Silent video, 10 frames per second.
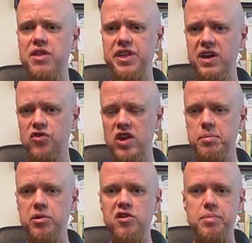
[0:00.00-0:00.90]
the
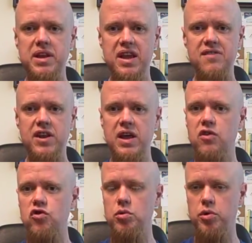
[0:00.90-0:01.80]
example you've been given
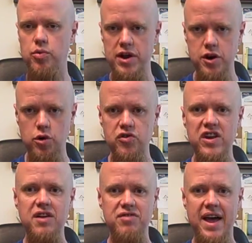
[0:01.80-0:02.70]
is you would run a
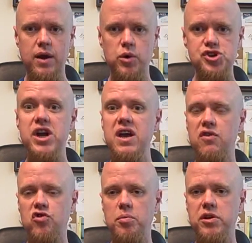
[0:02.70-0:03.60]
critique of language
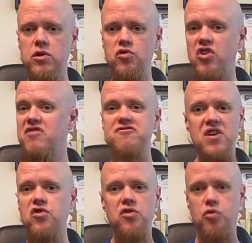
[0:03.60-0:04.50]
if someone used an
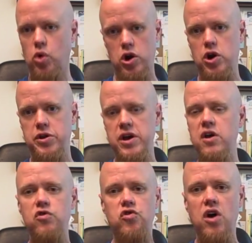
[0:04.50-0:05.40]
offensive word.
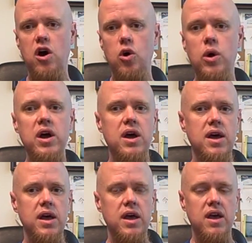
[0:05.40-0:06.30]
So
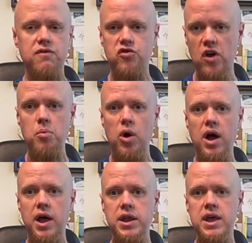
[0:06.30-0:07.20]
if
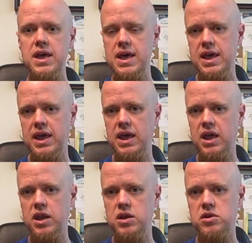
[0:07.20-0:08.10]
someone
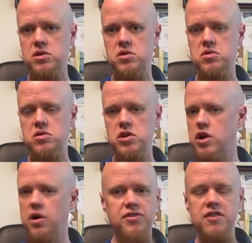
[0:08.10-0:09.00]

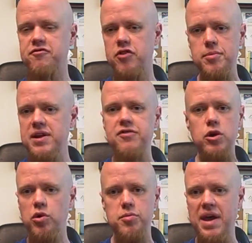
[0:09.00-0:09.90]
if the affirmative that
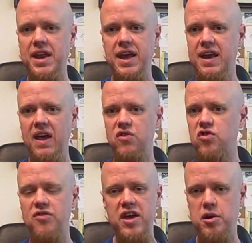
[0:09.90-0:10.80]
you were debating
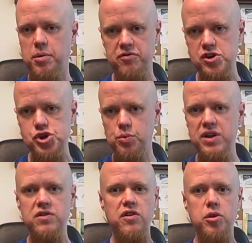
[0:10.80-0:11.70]
against, if they had a provision
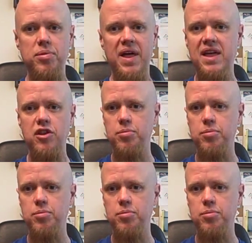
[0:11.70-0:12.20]
written into the plan